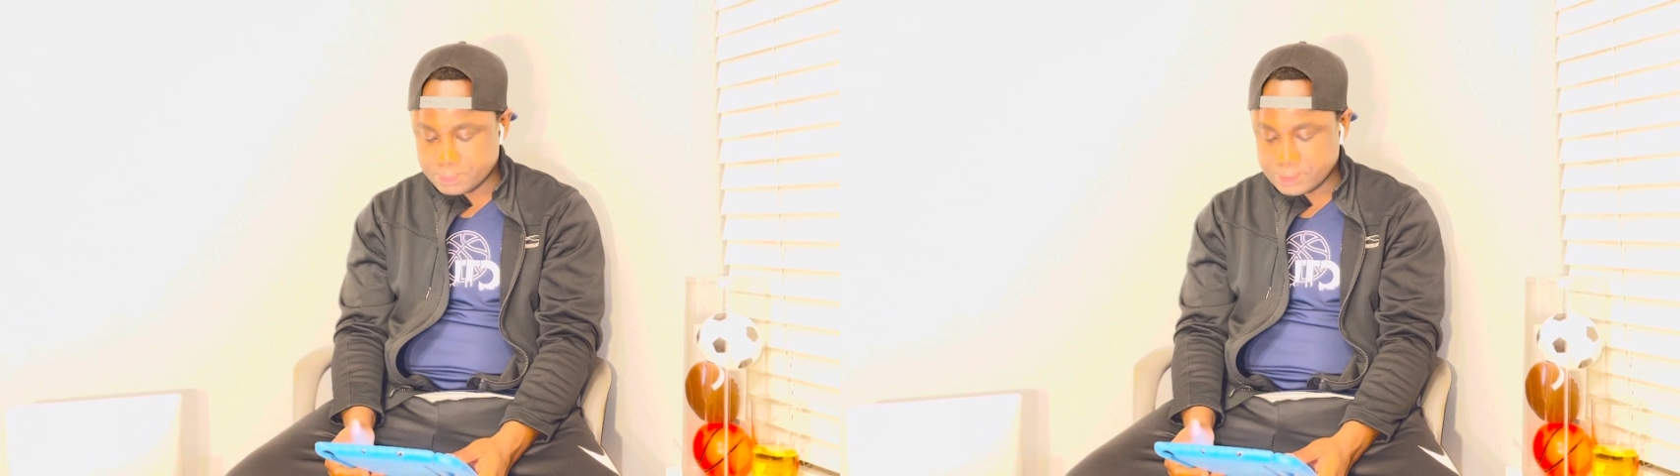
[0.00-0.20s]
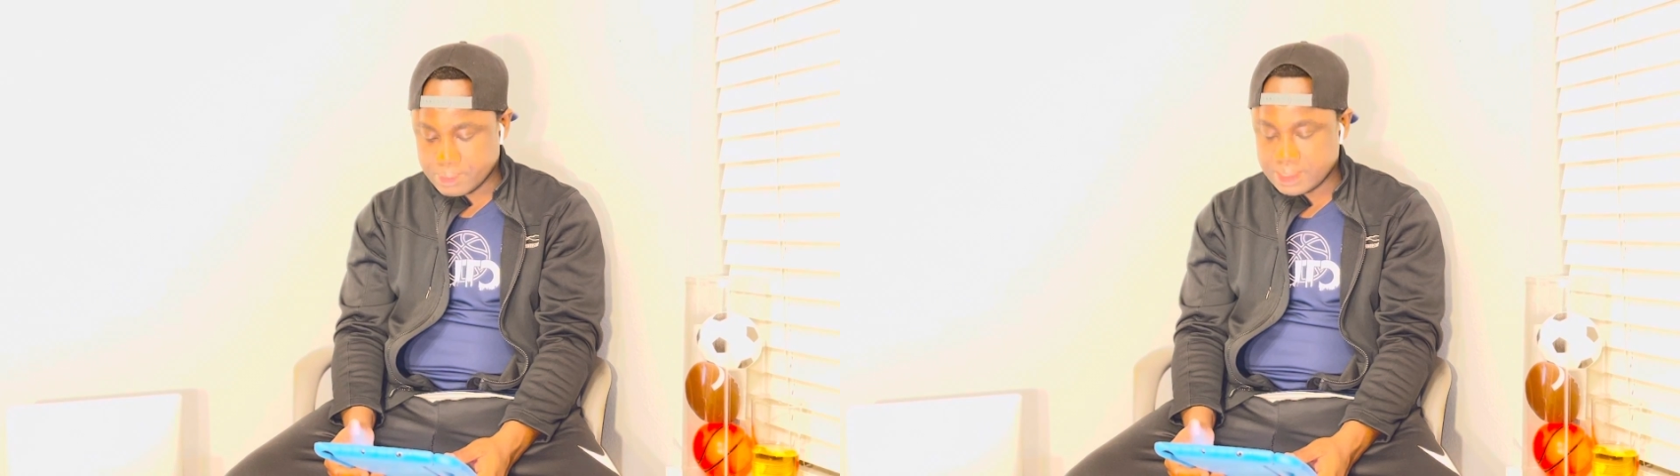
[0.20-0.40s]

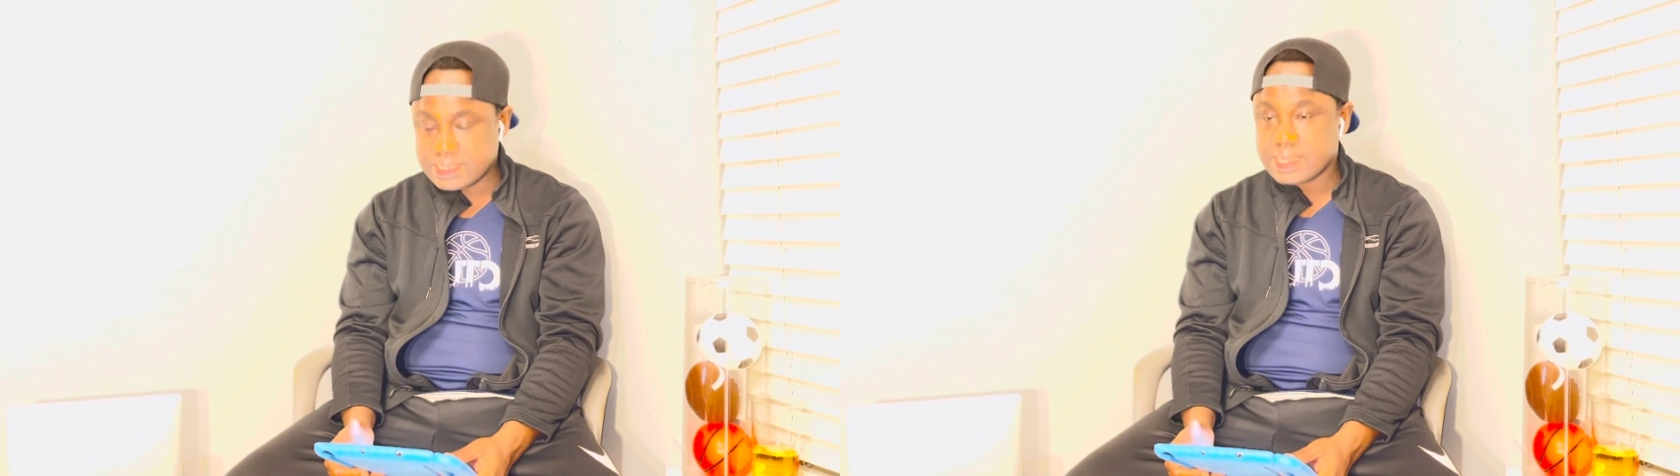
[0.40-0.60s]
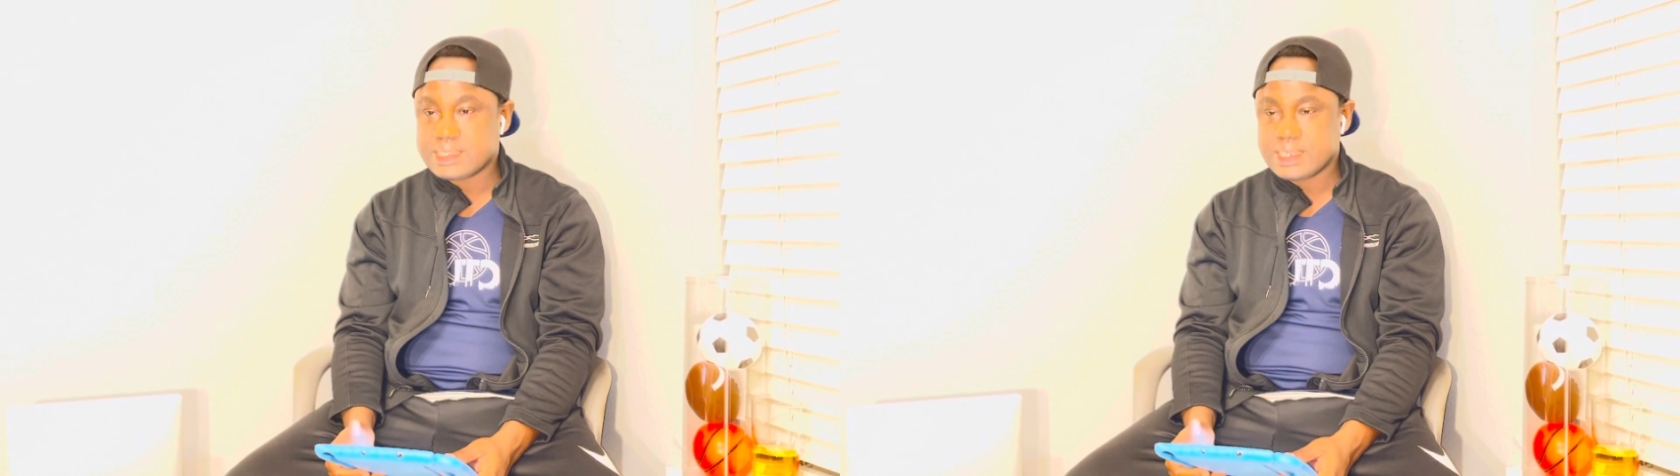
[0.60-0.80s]
Number
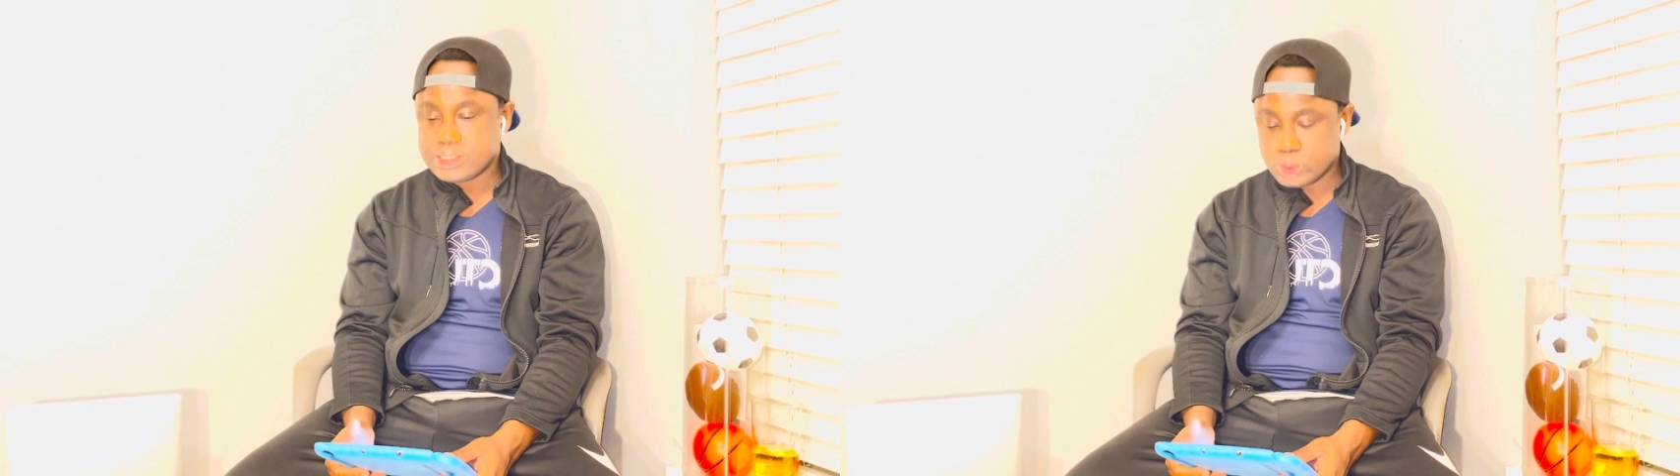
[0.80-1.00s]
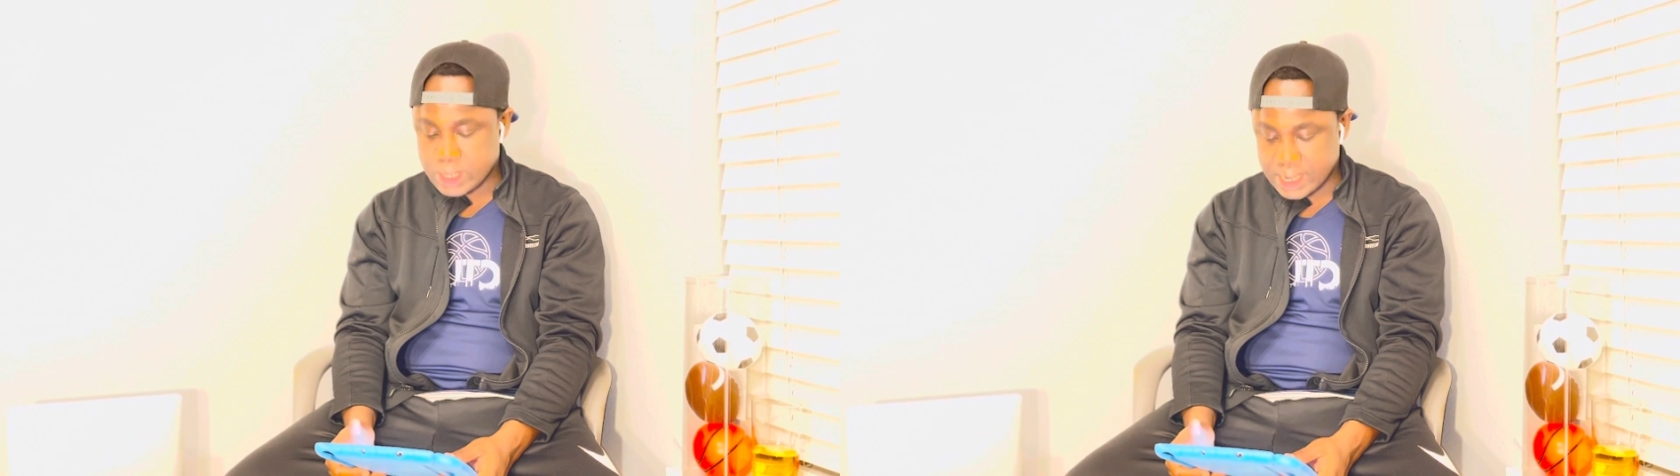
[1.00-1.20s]
13
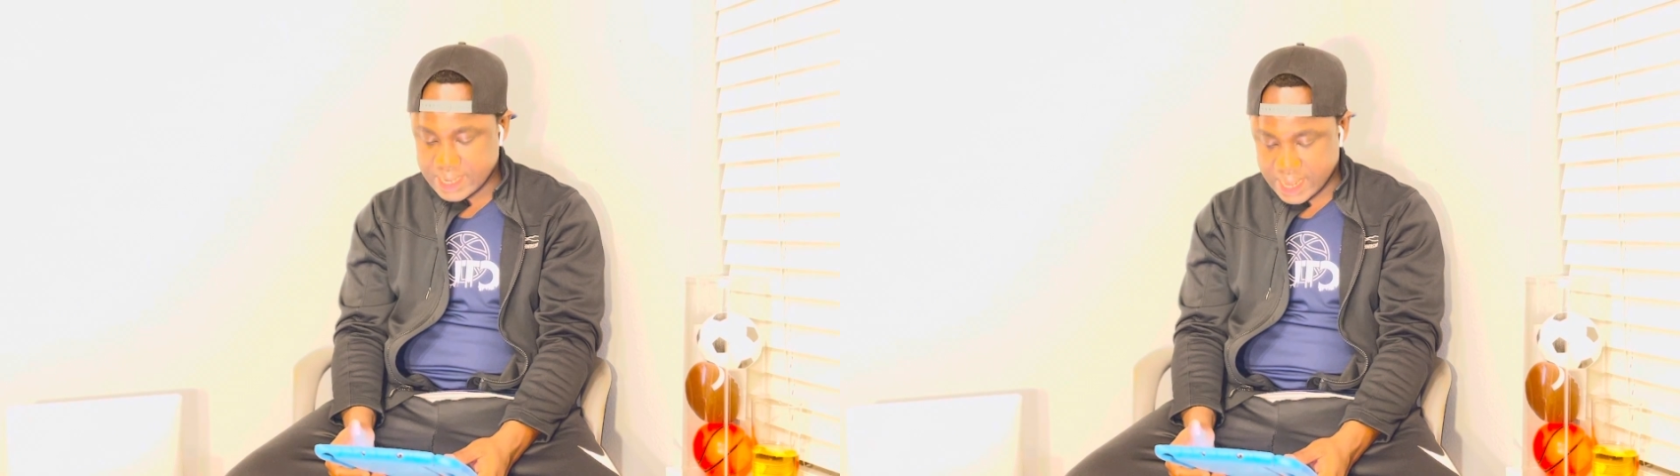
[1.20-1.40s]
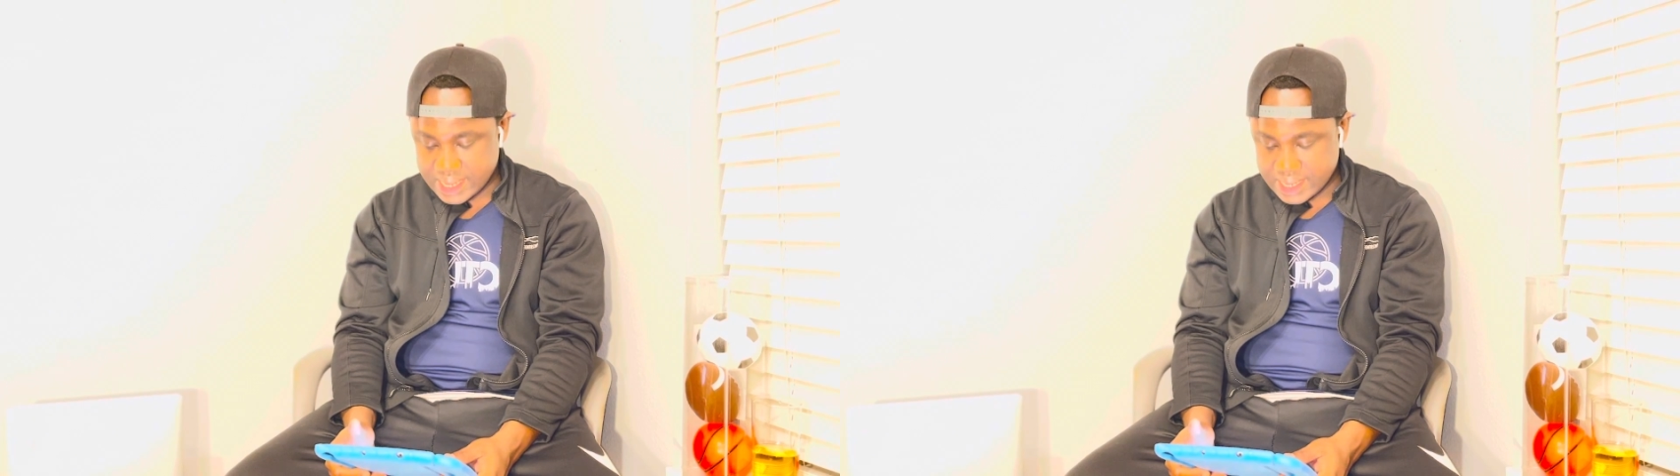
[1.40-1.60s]
is
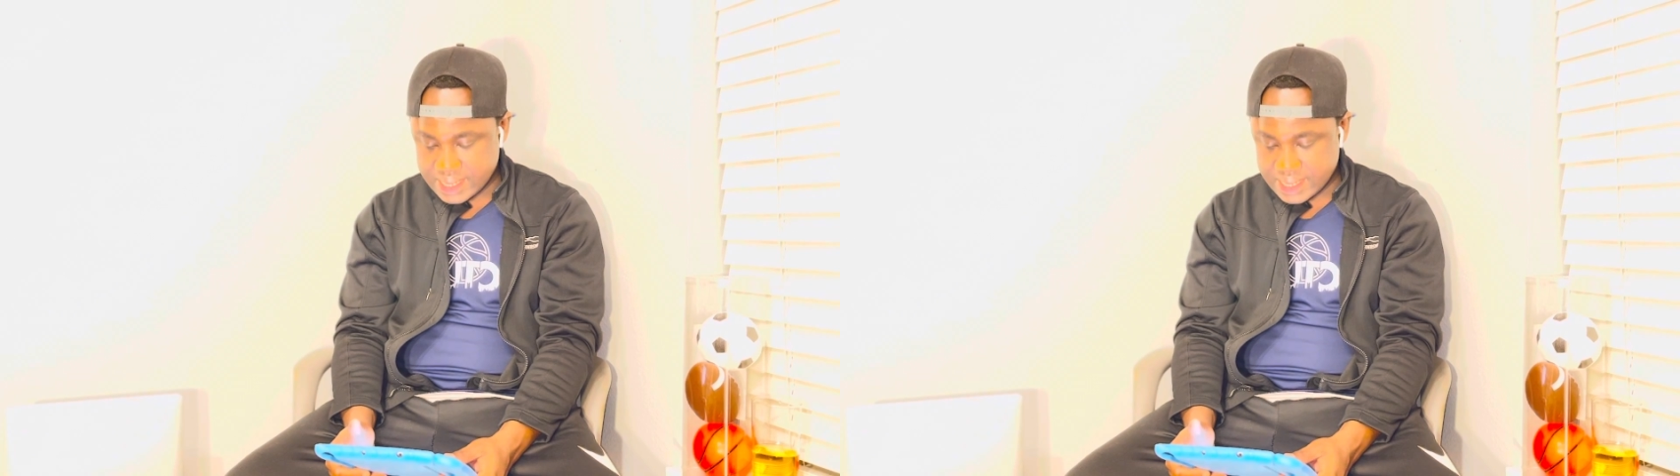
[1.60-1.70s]
Uganda.